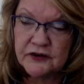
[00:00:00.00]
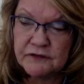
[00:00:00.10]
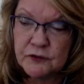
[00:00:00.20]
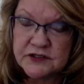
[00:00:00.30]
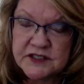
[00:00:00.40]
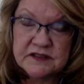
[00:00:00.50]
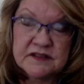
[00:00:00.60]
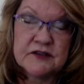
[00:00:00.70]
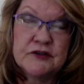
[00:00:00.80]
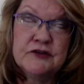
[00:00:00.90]
Of course, this is
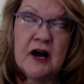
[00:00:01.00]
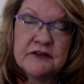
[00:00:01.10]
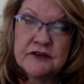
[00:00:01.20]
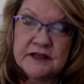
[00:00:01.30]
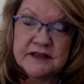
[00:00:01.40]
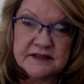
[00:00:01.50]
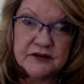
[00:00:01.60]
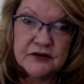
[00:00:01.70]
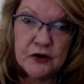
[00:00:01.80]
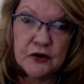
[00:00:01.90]
a new doctor that doesn't
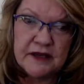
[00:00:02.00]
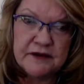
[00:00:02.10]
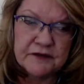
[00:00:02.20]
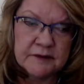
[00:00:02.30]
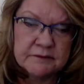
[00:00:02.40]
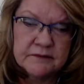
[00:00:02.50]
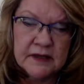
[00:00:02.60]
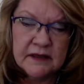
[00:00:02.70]
know me from